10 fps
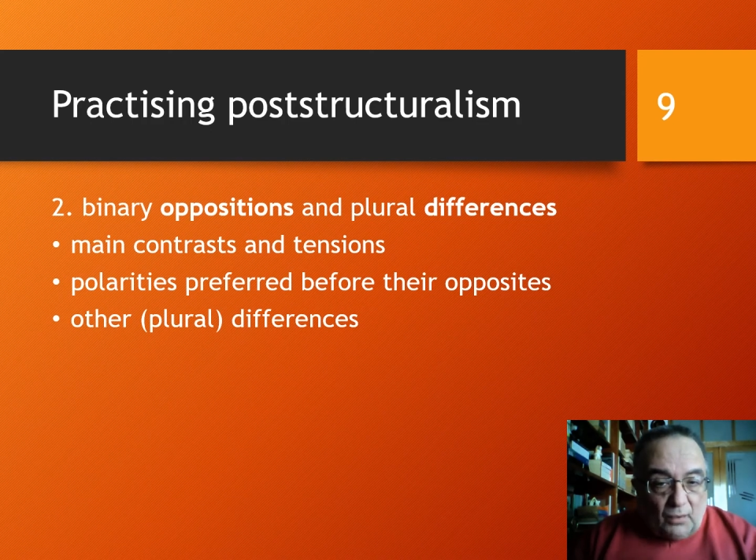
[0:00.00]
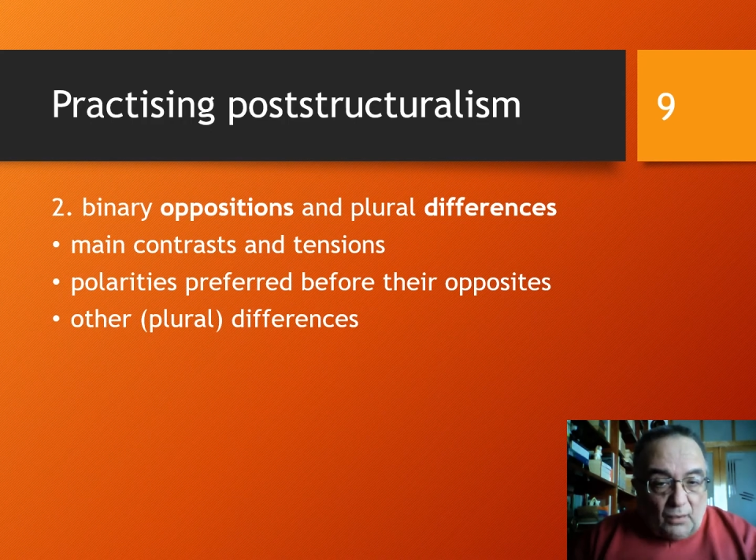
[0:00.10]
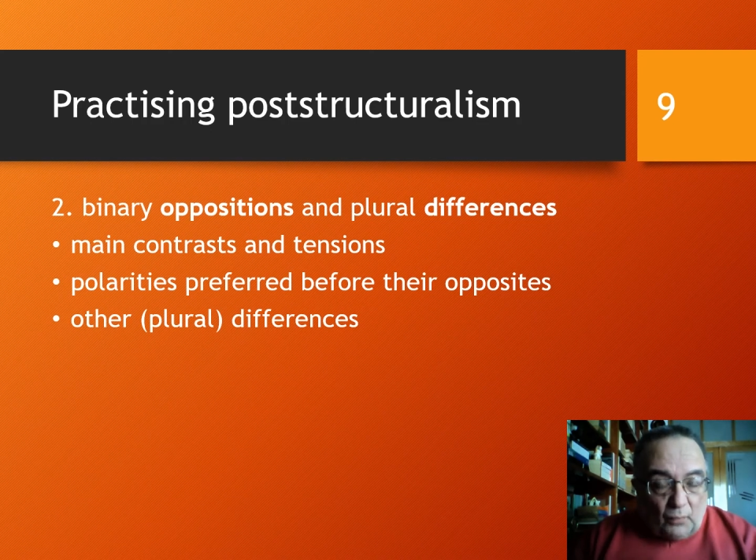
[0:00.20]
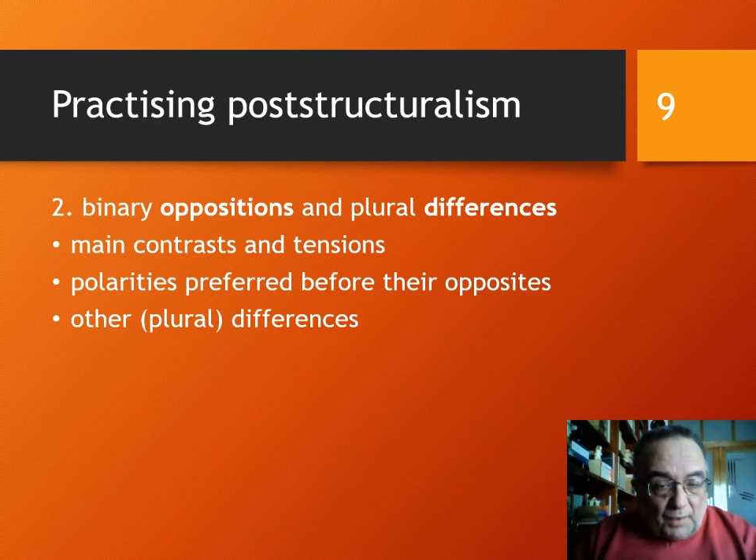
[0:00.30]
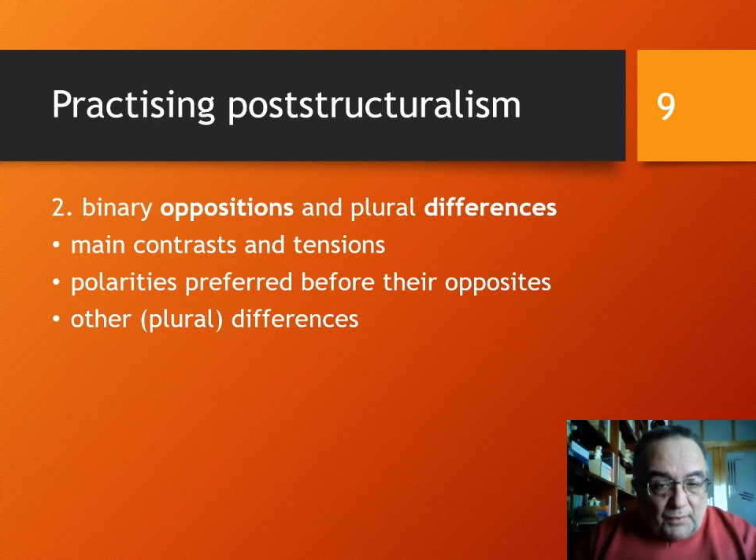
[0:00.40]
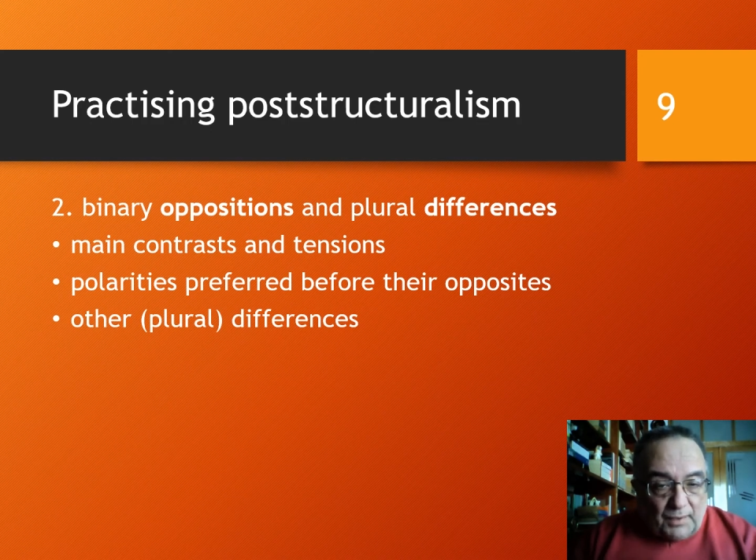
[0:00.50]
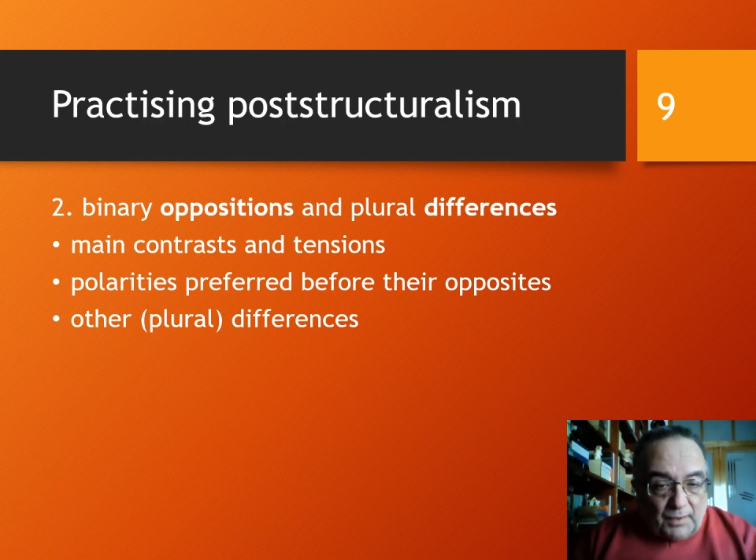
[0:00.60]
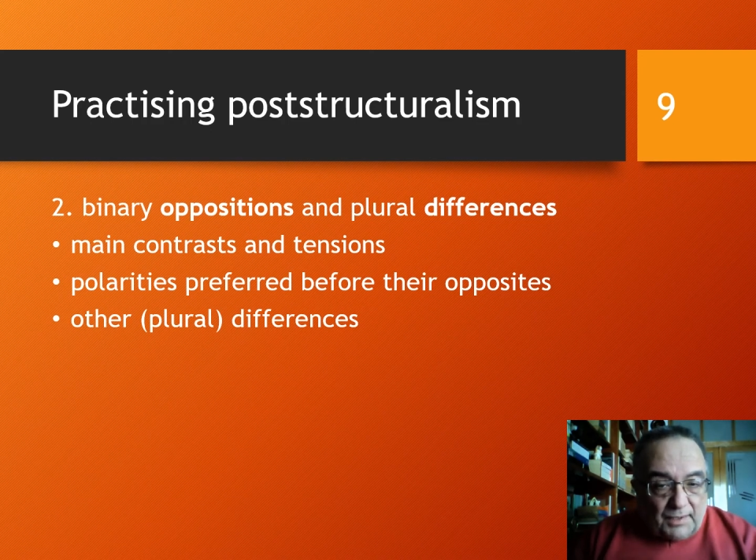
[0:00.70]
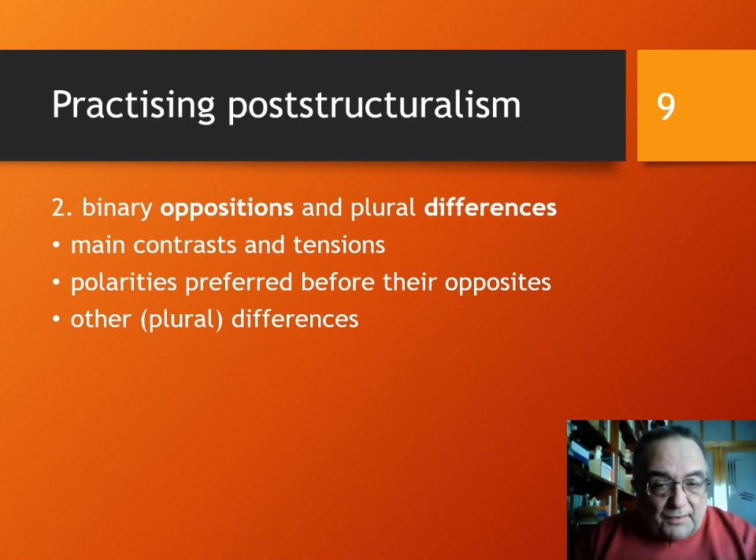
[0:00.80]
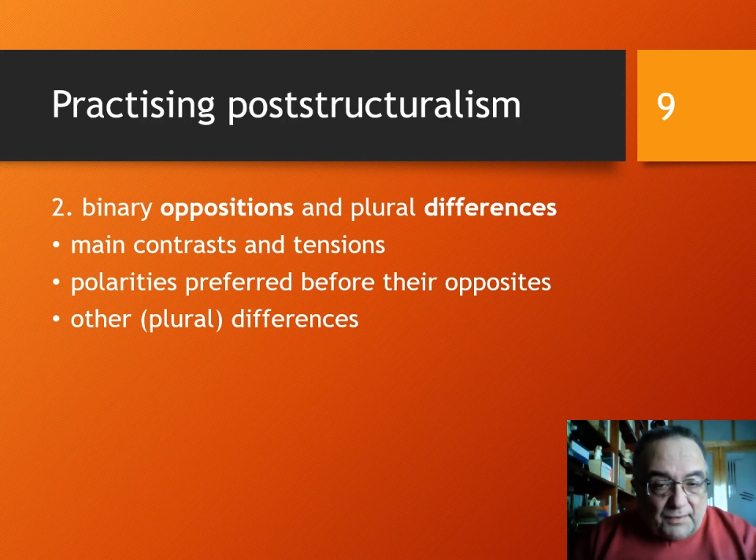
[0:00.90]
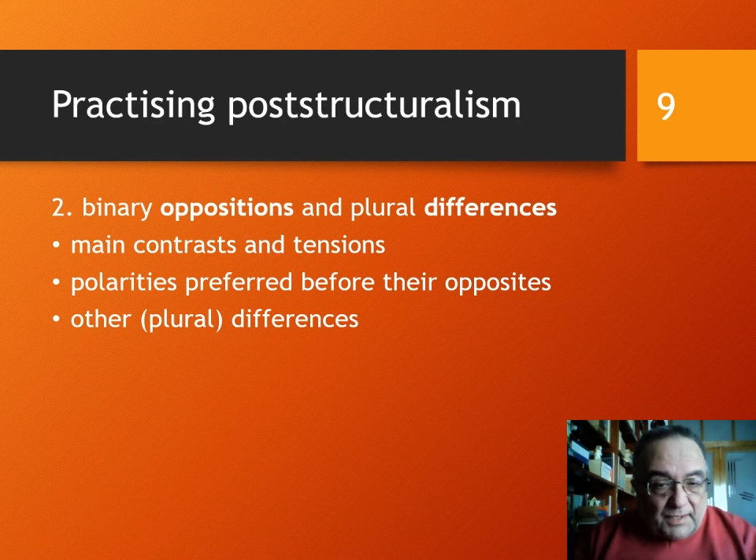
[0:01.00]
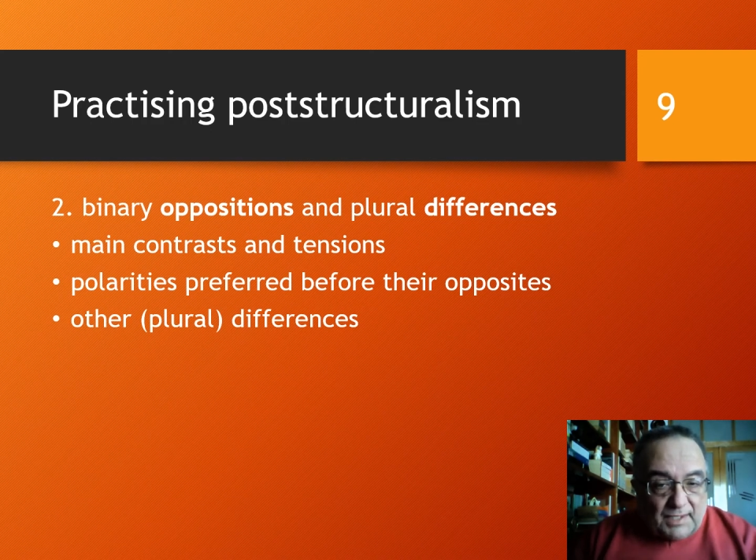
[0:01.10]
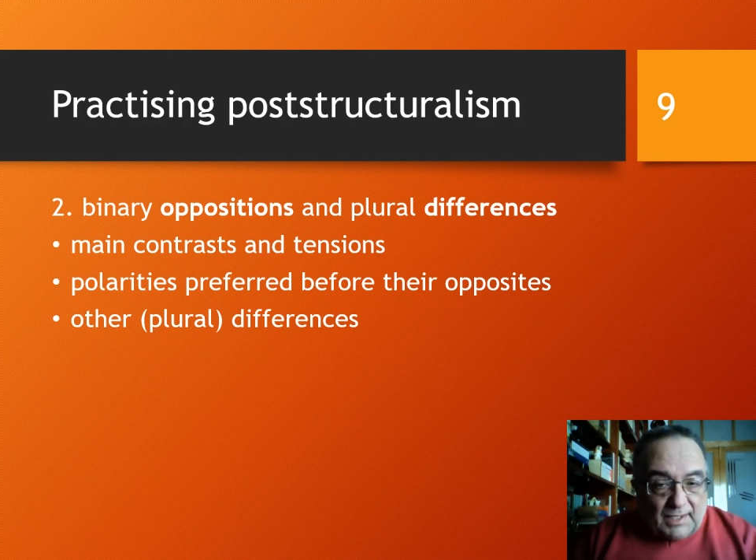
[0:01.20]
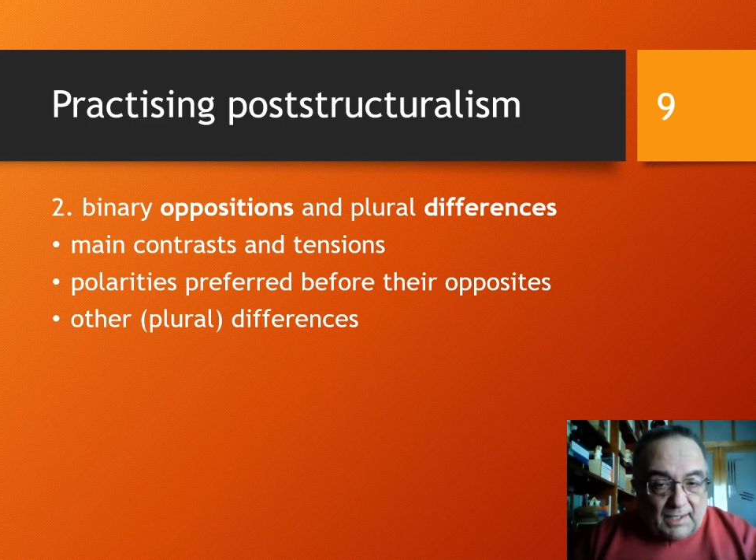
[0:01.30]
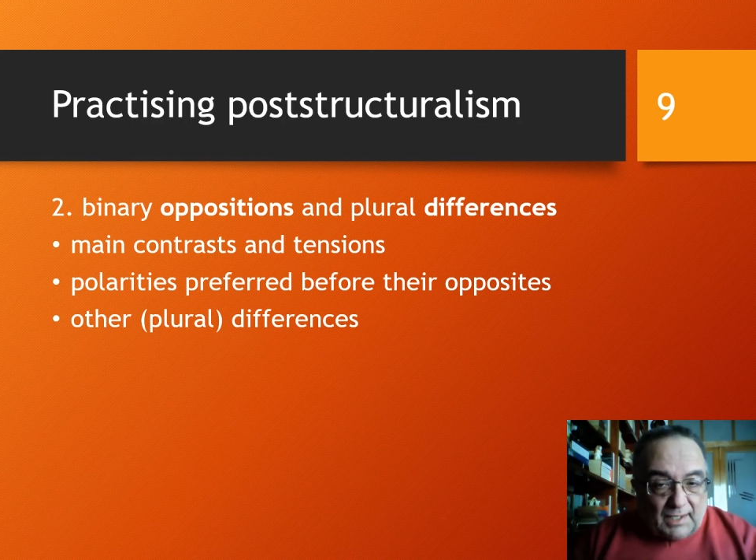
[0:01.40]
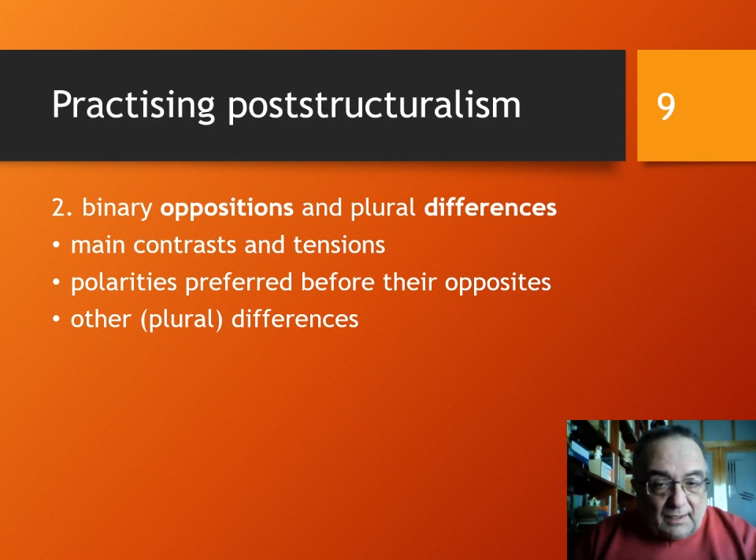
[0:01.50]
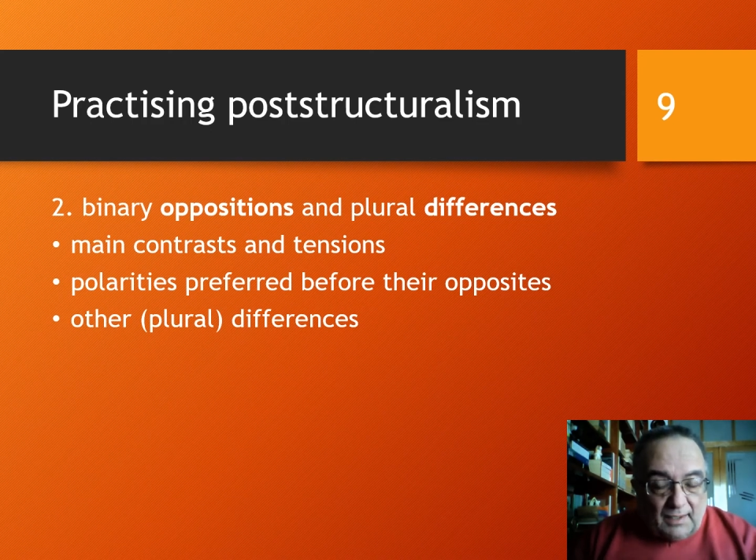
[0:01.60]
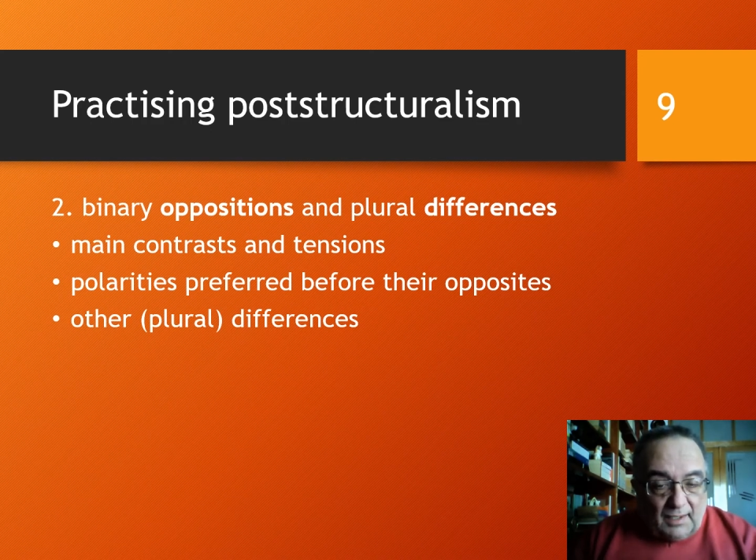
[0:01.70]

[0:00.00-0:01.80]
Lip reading: what we're interested in